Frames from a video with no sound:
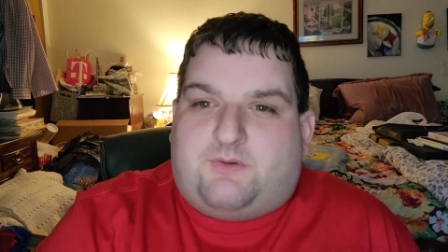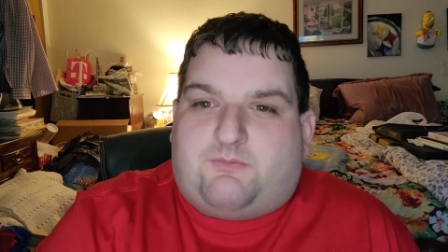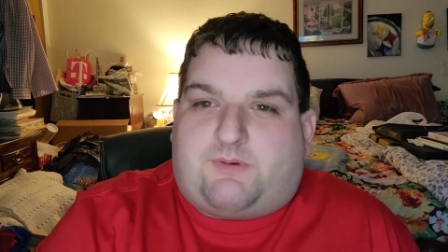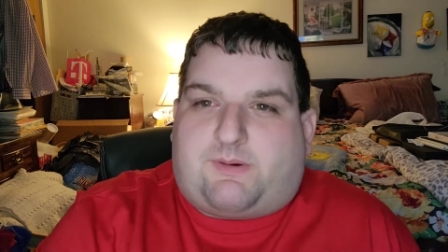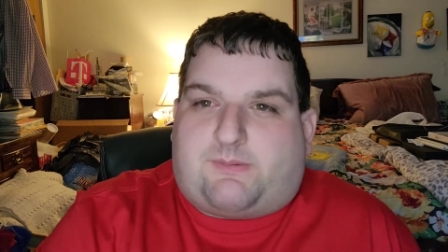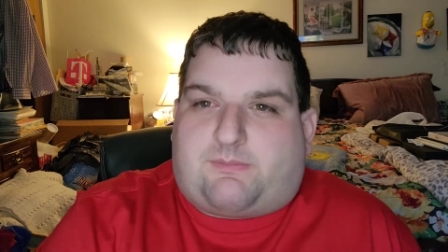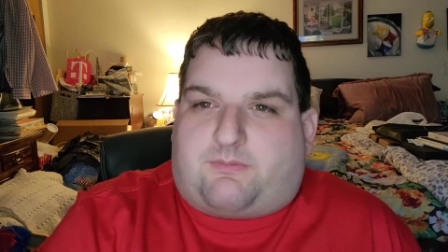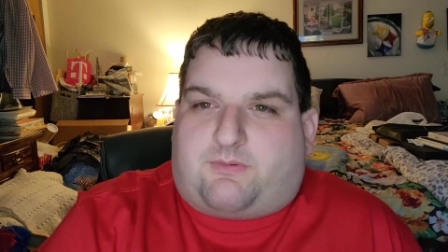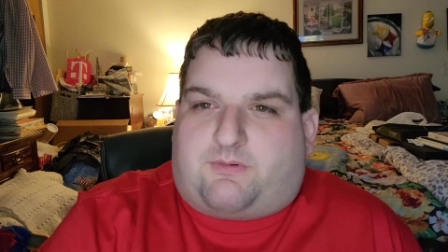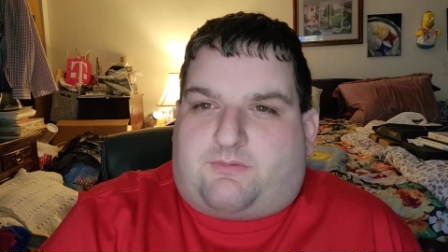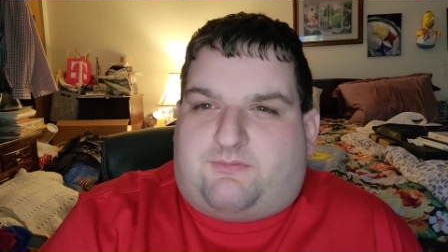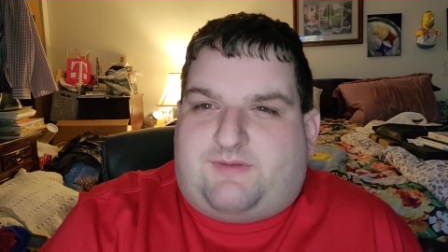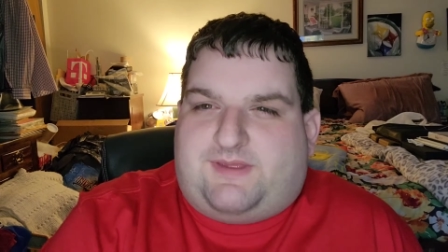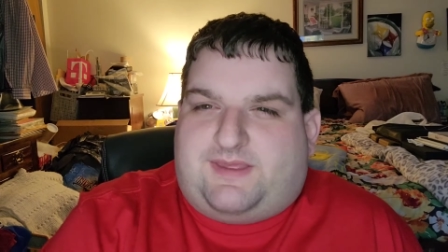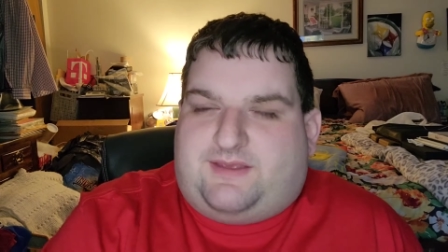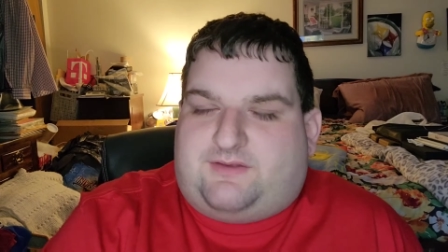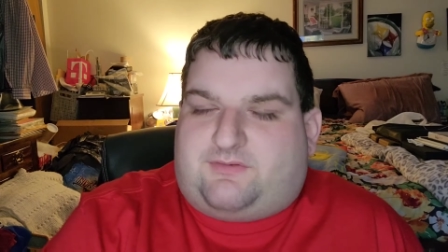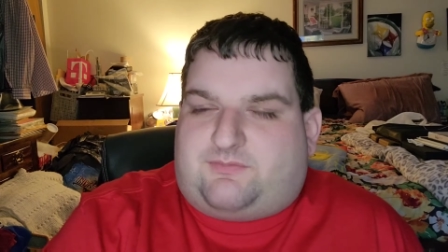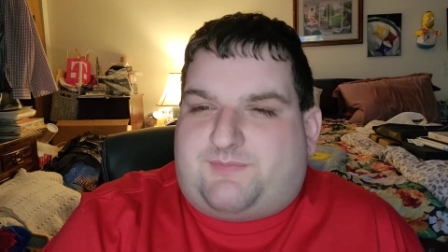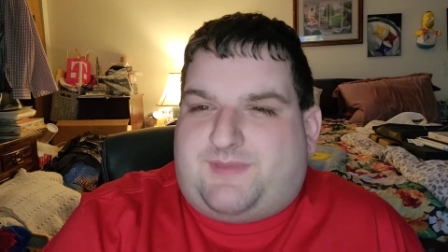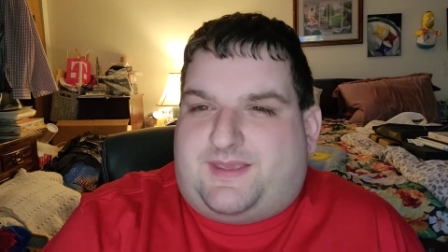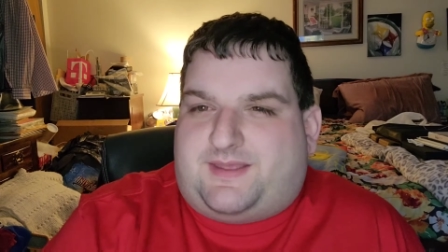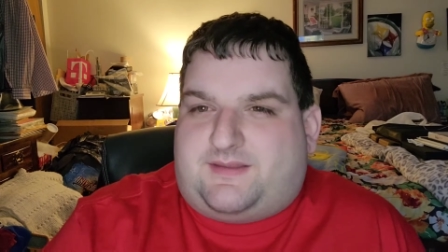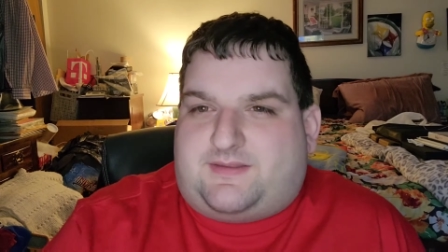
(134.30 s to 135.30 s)
Robert
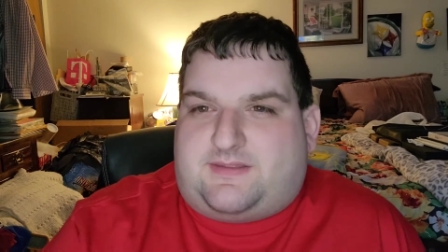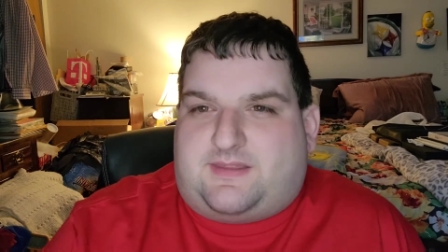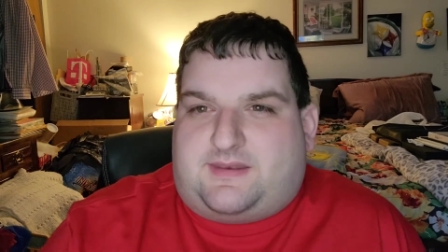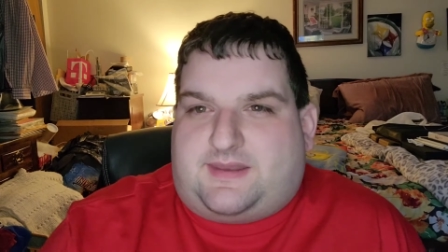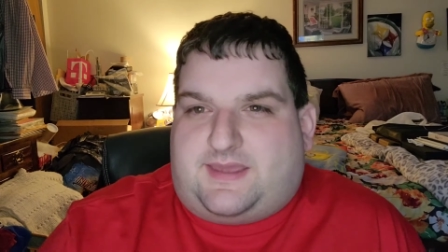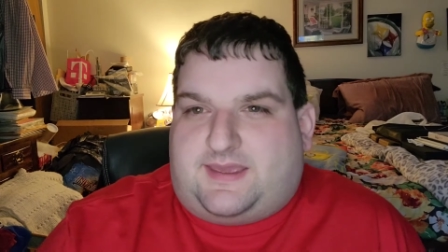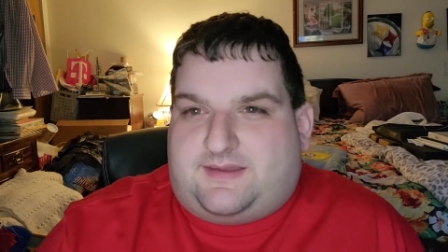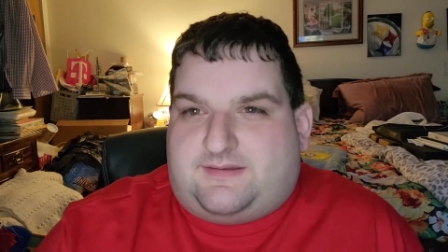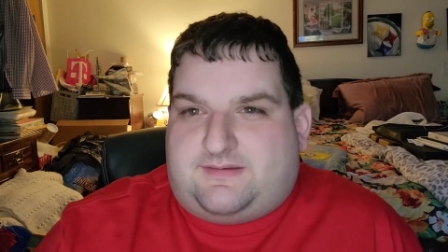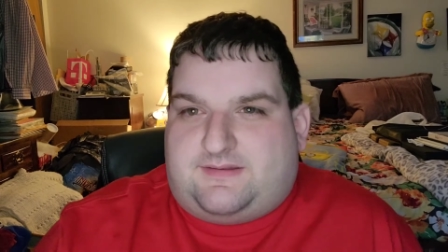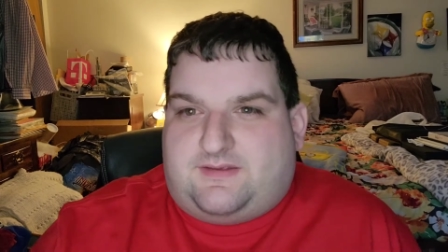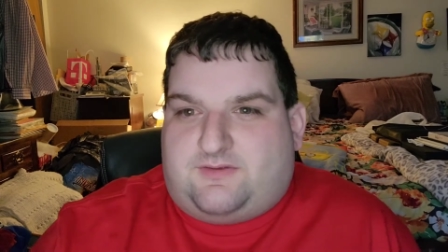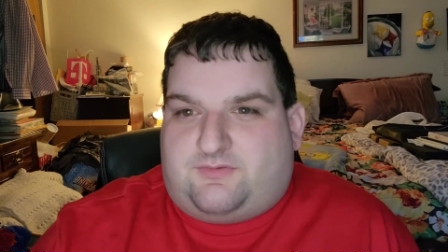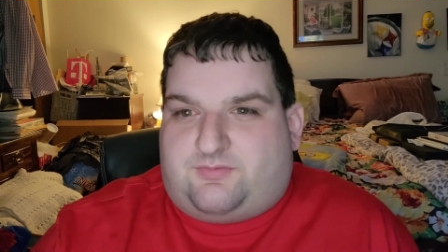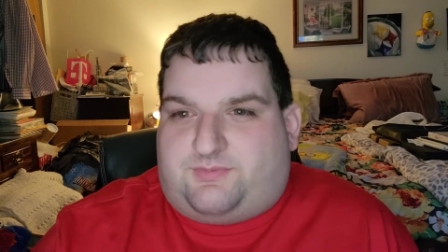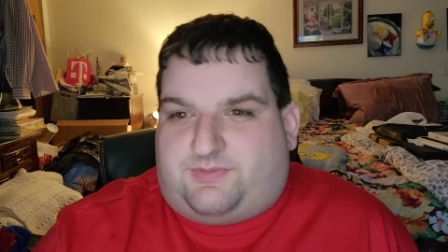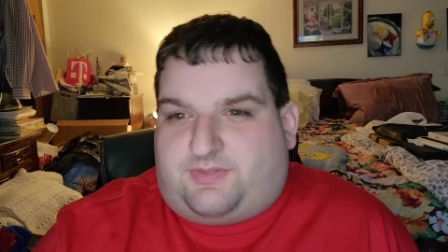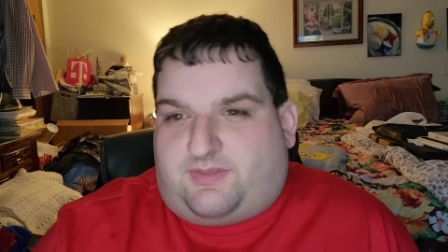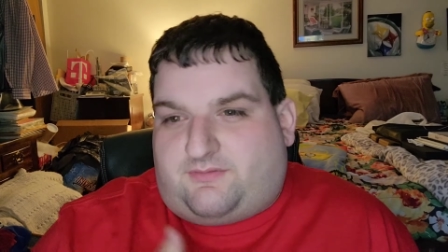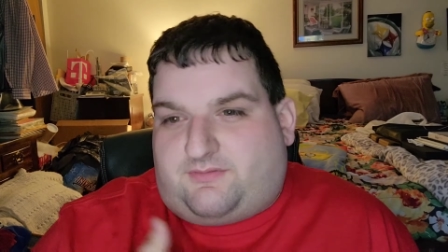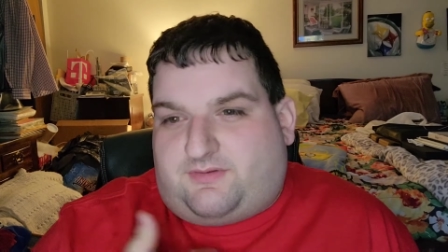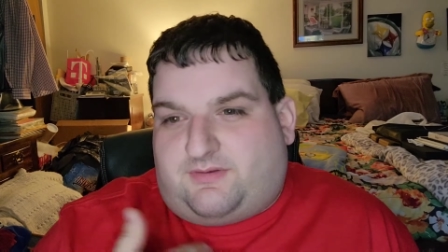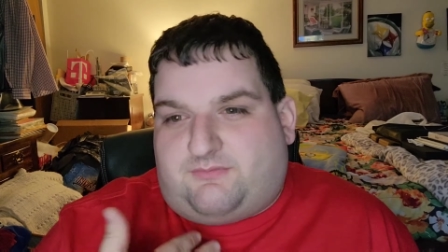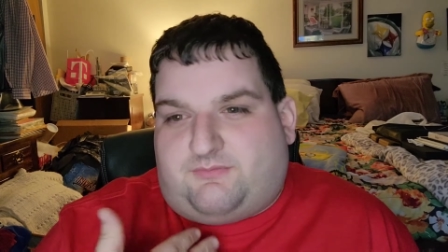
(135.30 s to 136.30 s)
Rodriguez made in the 90s
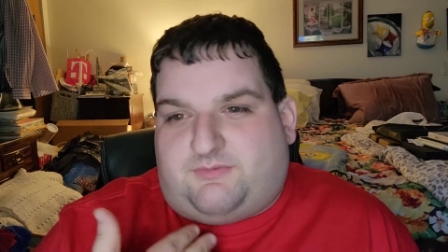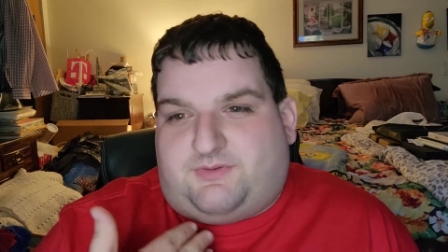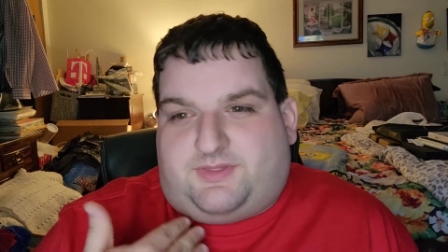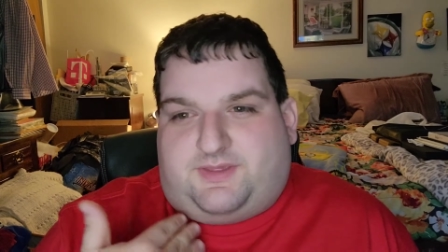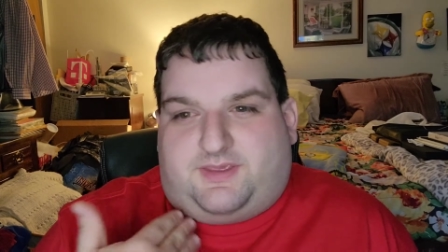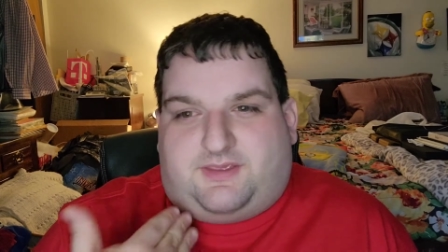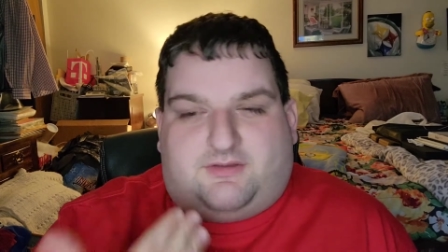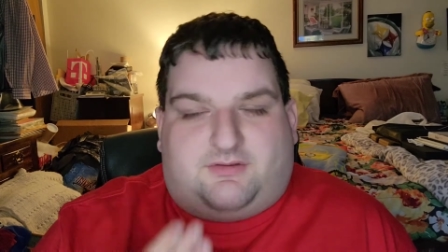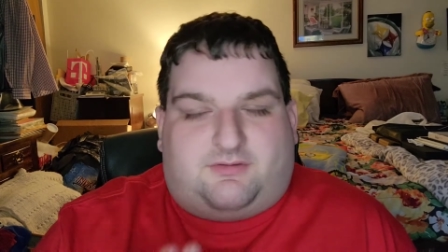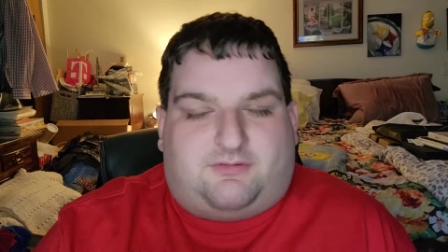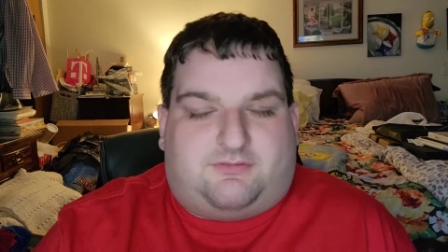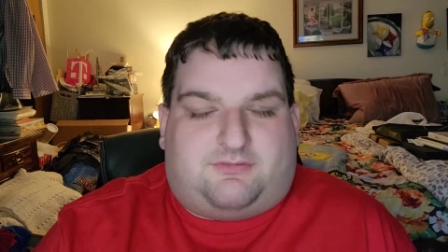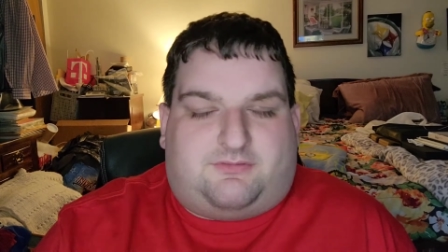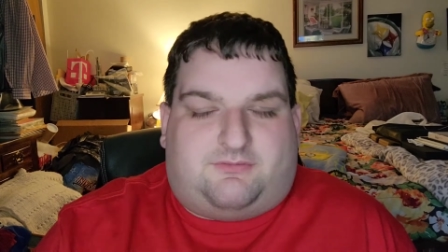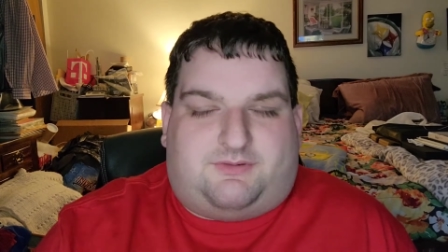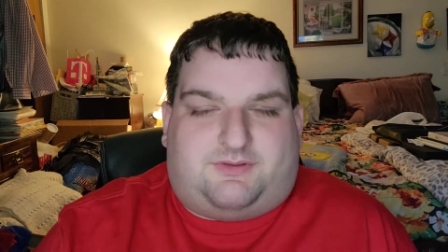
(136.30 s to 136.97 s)
with the with the kill